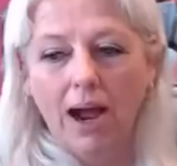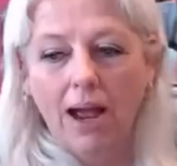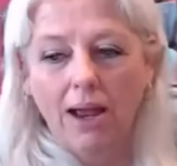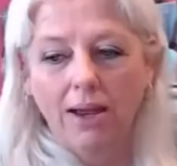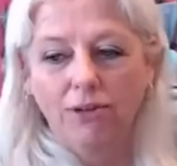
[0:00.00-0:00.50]

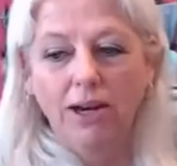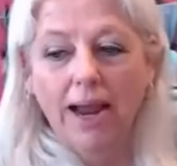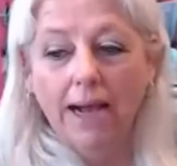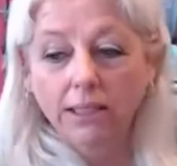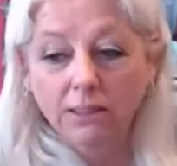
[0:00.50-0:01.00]
If you'd
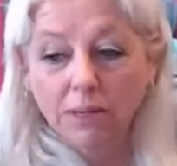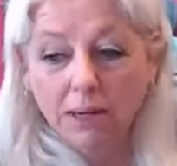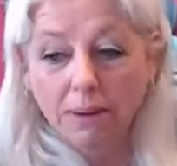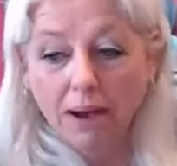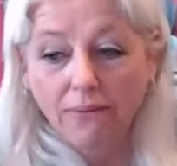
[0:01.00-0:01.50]
asked me
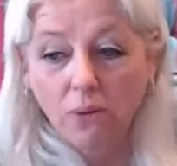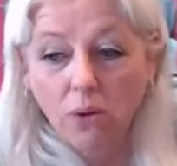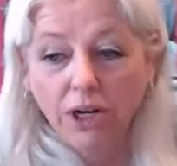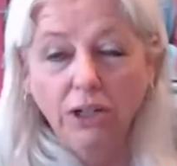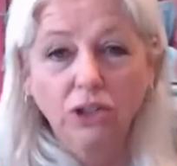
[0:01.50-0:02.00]
about
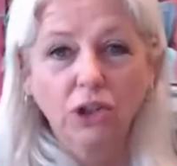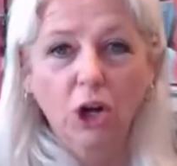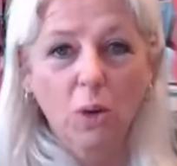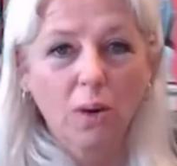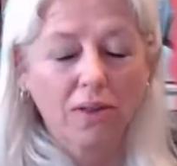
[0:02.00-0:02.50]
4 years
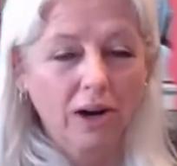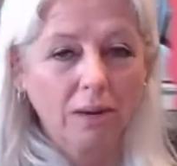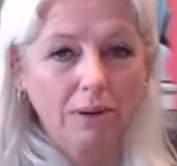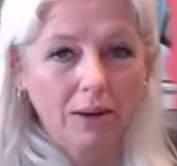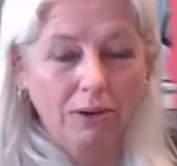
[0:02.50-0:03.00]
ago whether I'd
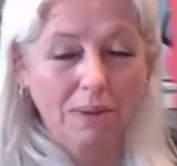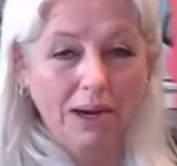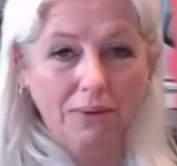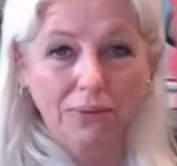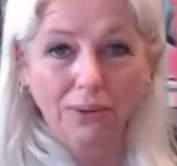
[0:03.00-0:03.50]
be able to
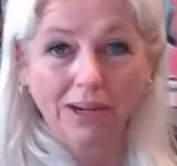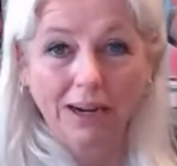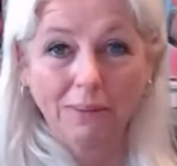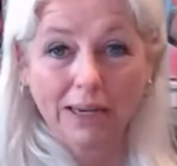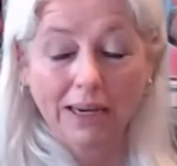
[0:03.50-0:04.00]
make a
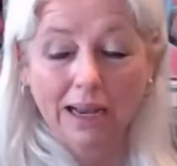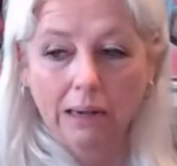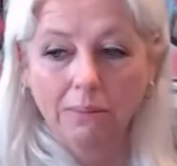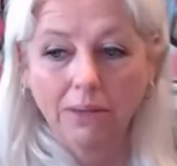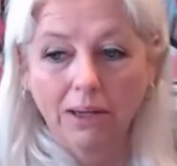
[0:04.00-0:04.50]
full-time
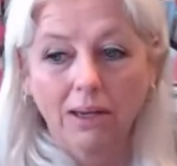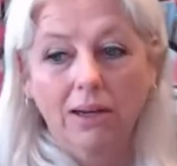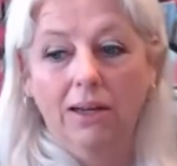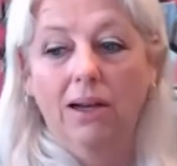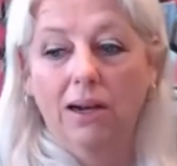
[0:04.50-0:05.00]
income,
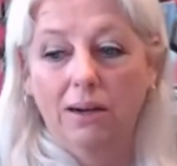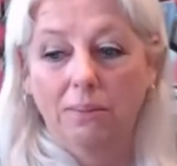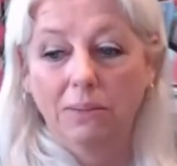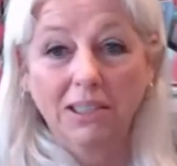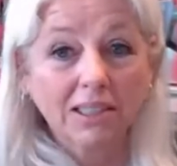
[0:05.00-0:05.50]

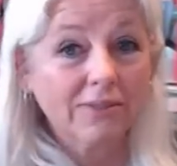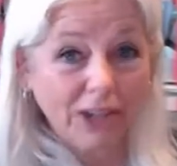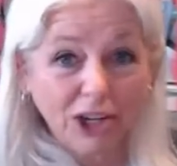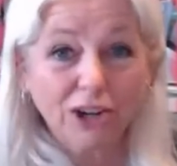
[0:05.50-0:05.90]
six-figure